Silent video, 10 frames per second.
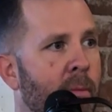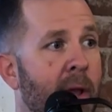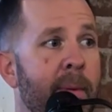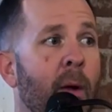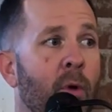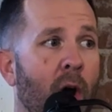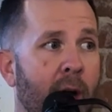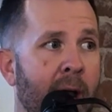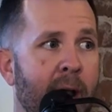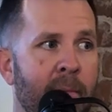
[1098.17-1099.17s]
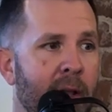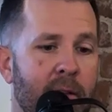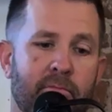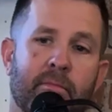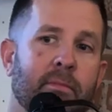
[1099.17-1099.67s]
Maybe I'm wrong.
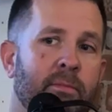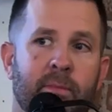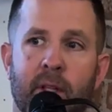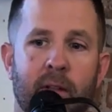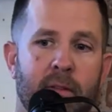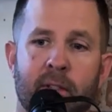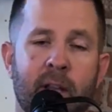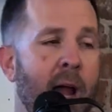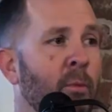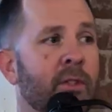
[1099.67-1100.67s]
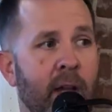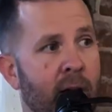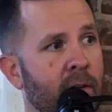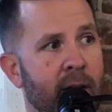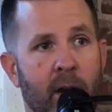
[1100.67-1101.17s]
Time will
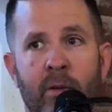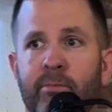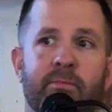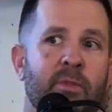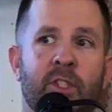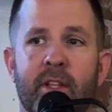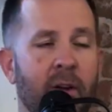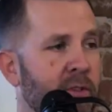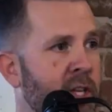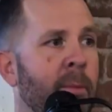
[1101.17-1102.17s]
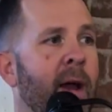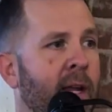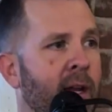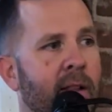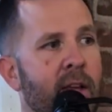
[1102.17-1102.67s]
tell, and I'll check
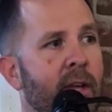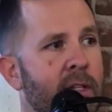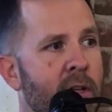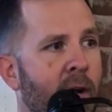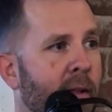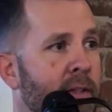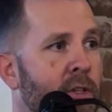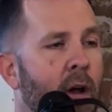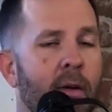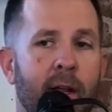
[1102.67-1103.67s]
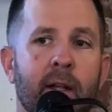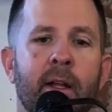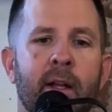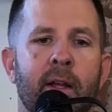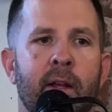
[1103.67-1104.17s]
back in and let you guys know how that's going.
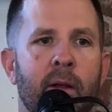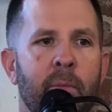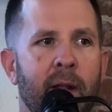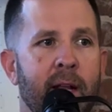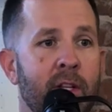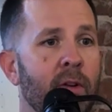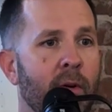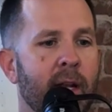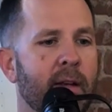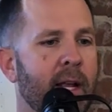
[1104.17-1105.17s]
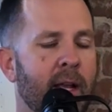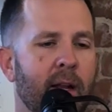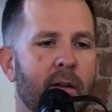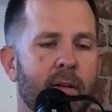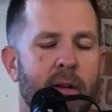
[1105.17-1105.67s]
But I do,
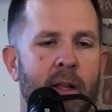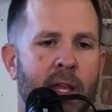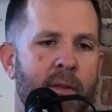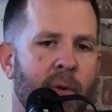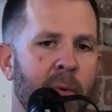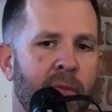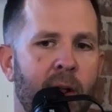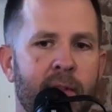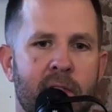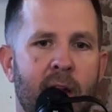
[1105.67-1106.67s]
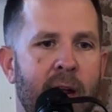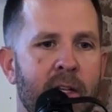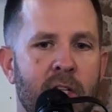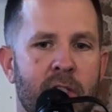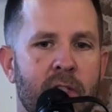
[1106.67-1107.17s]
and it came from a friend that said, I
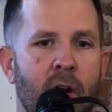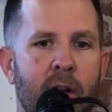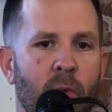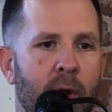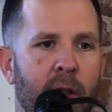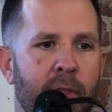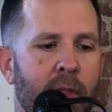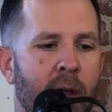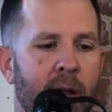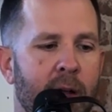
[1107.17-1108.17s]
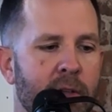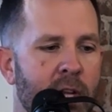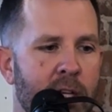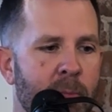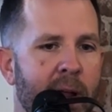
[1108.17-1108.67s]
just started with
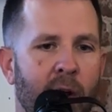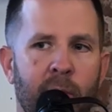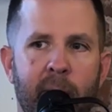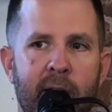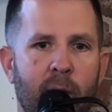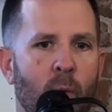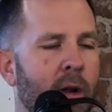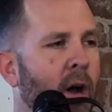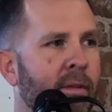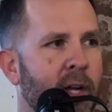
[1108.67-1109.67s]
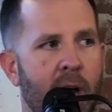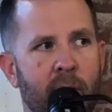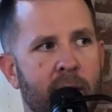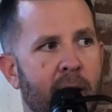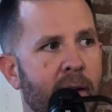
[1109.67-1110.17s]
changing my health by eating one
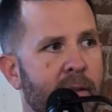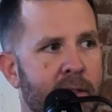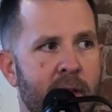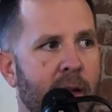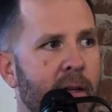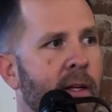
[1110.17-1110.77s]
avocado a day. That's it.